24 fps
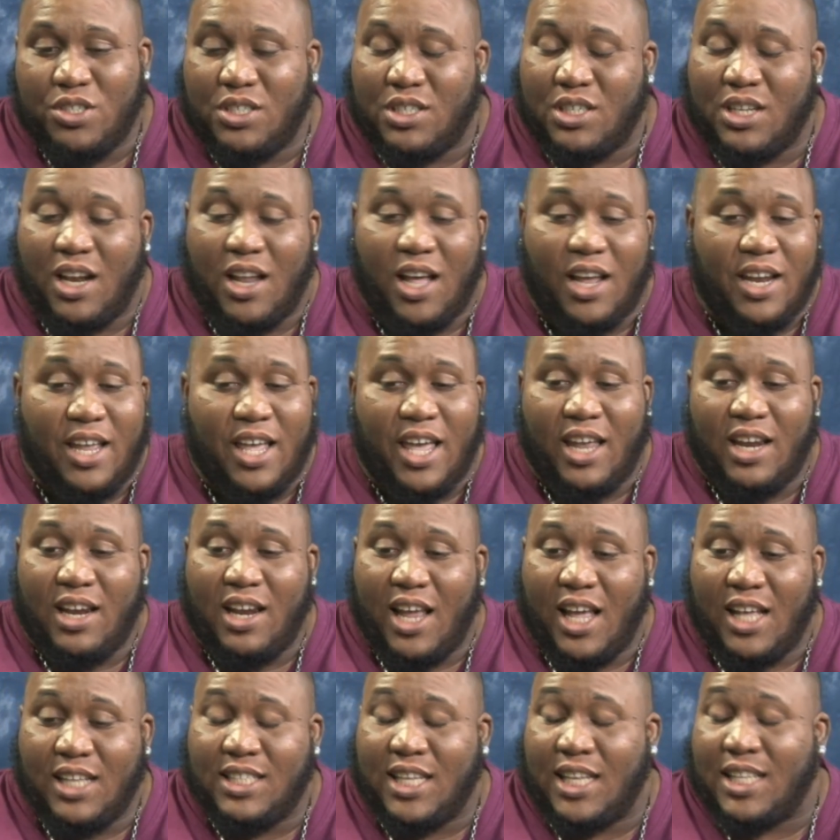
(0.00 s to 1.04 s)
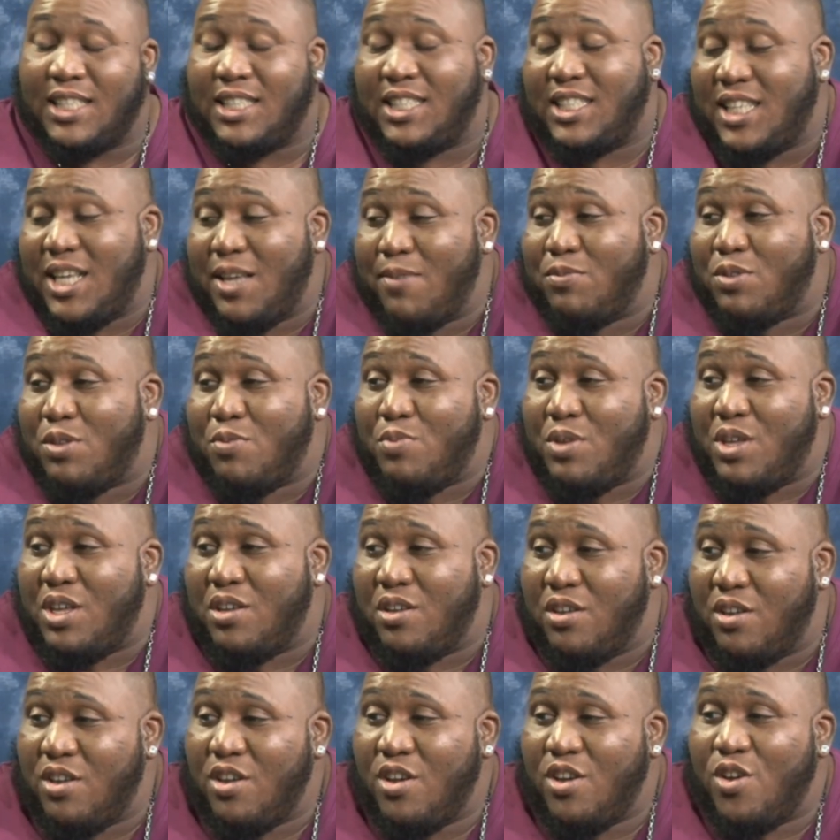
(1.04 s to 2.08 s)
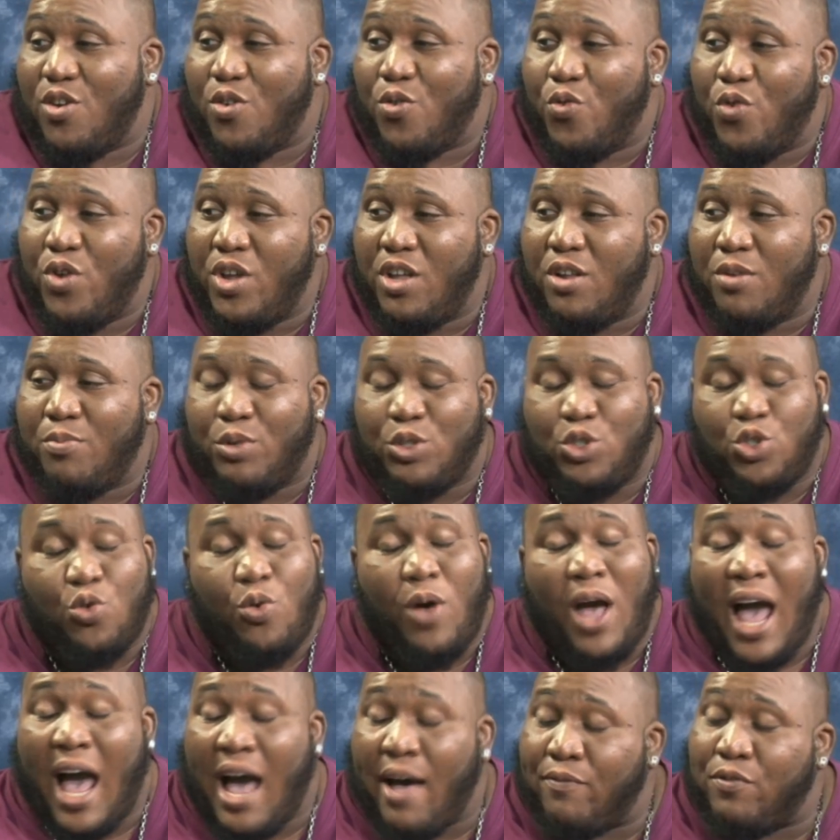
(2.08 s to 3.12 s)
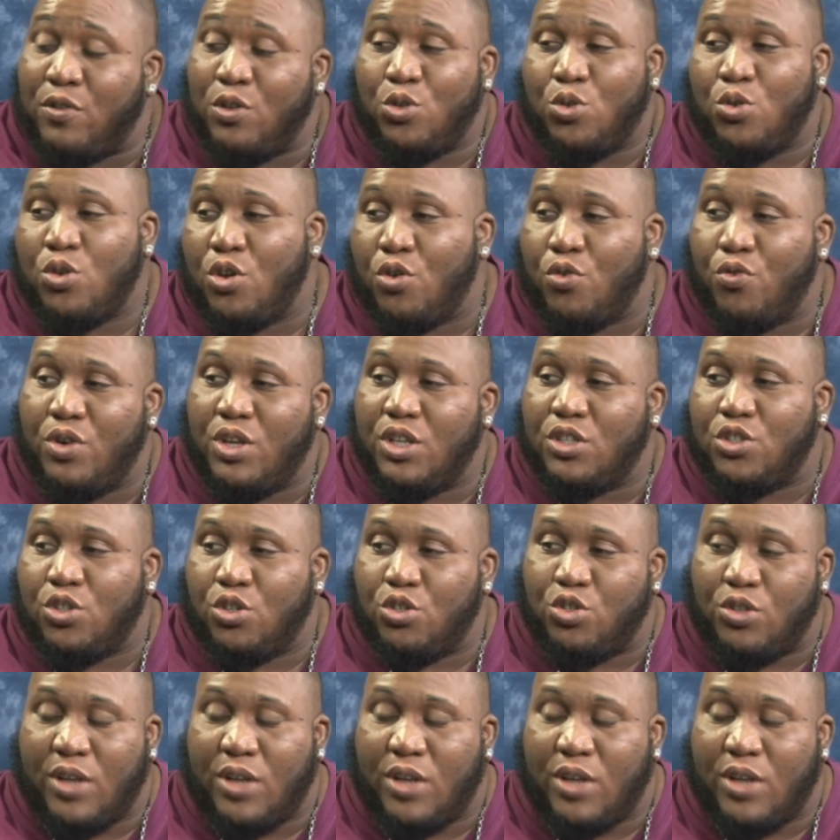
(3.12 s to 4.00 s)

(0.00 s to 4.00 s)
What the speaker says: there's a lot of headlines that seem to be real, but you have to do your research.